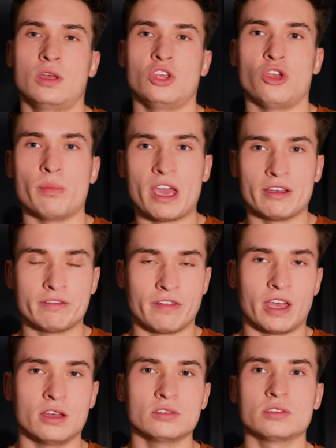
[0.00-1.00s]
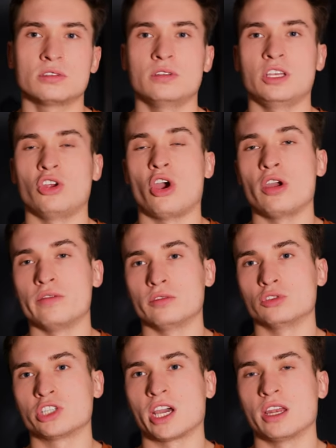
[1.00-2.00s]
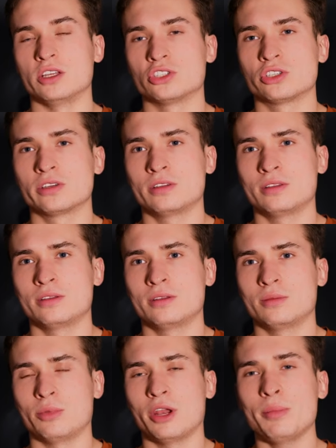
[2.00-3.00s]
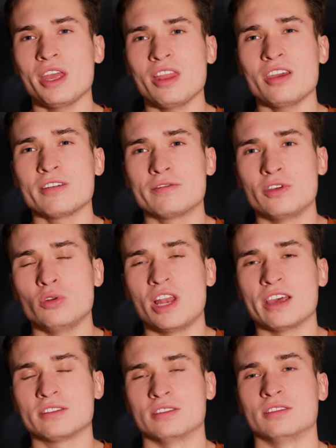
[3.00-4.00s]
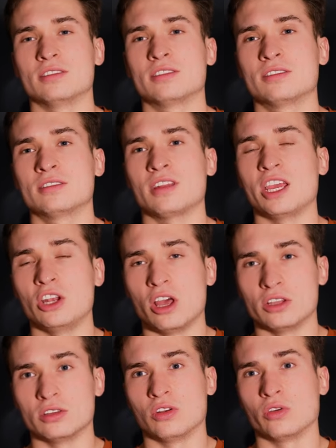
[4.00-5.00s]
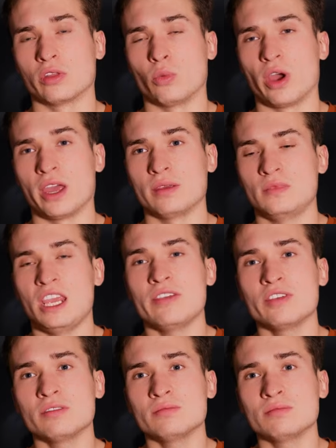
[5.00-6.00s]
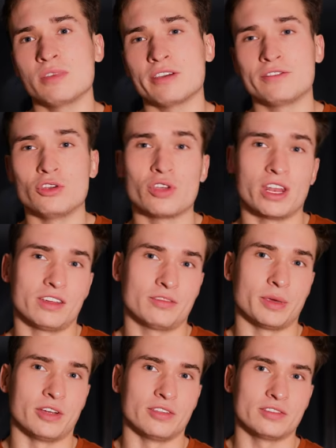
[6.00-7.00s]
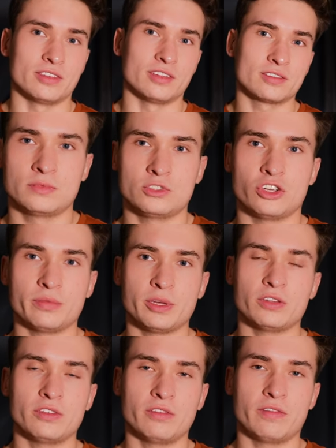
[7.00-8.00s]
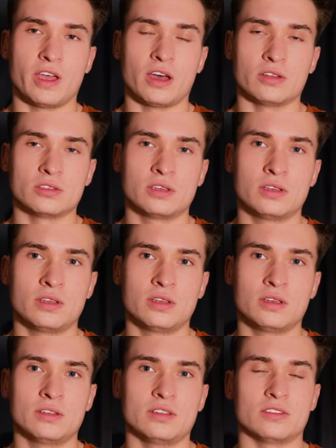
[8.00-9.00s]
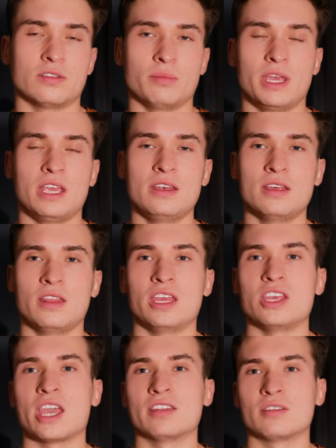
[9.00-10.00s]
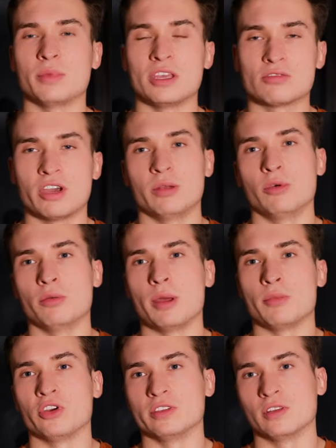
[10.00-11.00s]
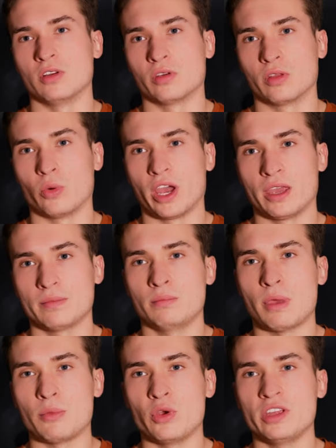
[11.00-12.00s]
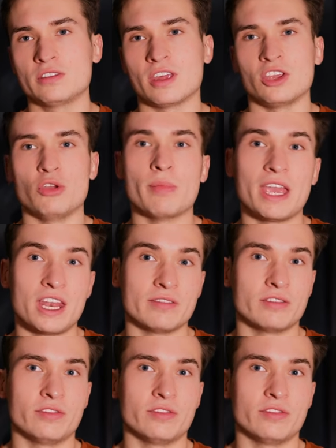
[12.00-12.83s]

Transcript: You may have failed in your overall challenge, but I bet there are a few lessons that you learned along the way, even a few good experiences. Just because you failed doesn't mean that you gained some incredible memories along the way. Memories that you may never